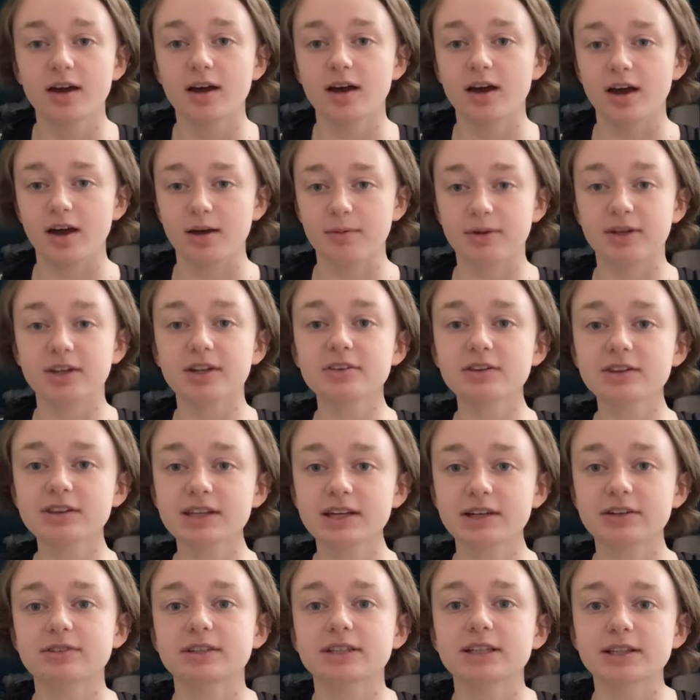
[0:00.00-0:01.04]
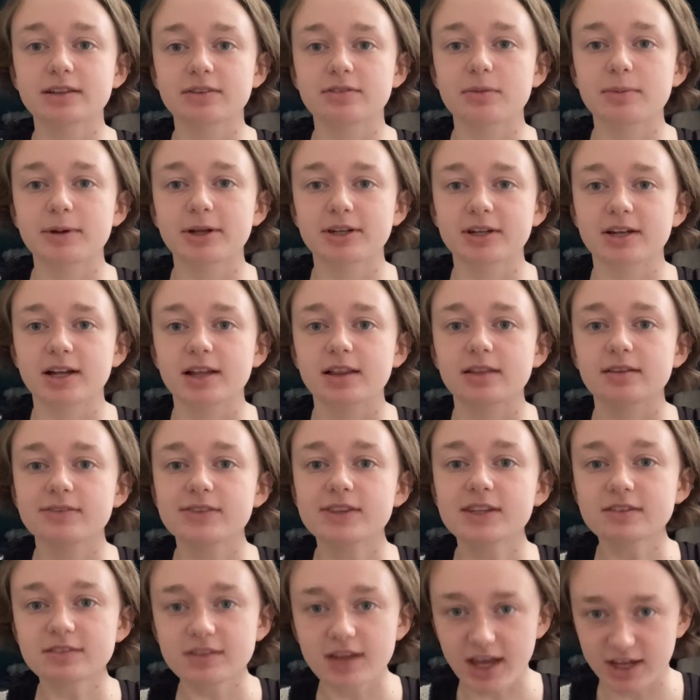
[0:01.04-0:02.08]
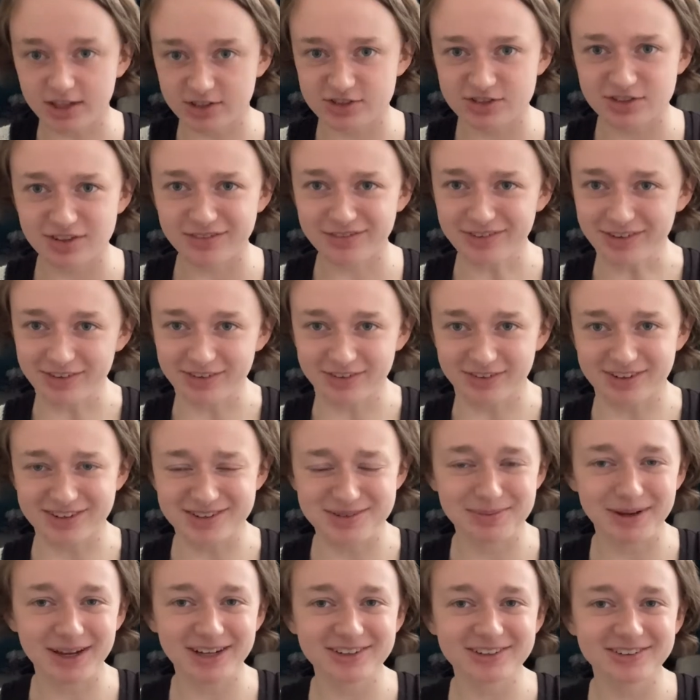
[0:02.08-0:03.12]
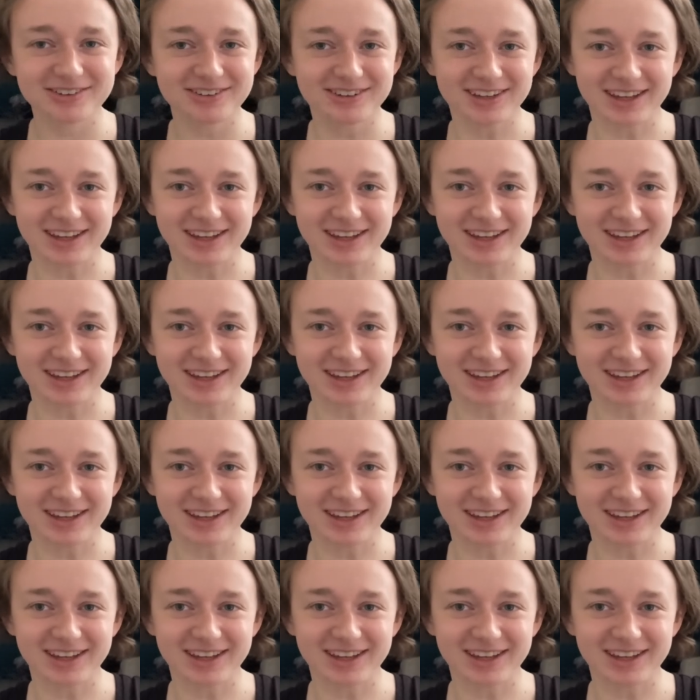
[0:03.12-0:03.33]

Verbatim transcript: Um, another thing I really love about it, I love the texture of the stitch pattern.